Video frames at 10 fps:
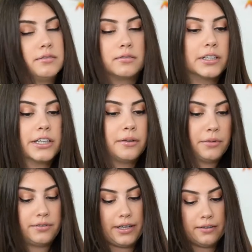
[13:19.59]
Really good
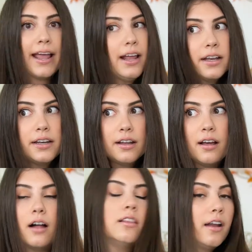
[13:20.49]
movie. And
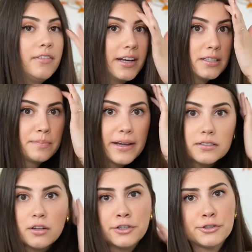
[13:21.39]
a lot of it is
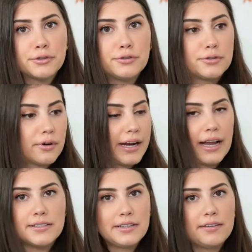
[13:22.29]
based on a true story I
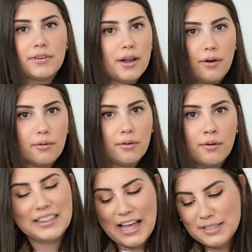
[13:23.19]
didn't even know.
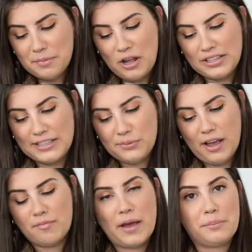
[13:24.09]
Last but not least, we
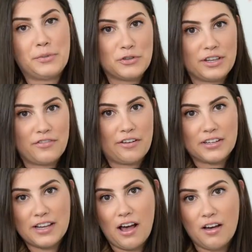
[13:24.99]
have my music
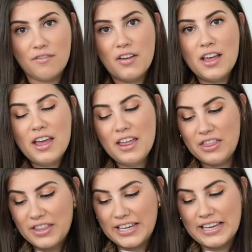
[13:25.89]
favorites of
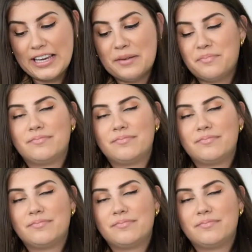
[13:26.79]
the,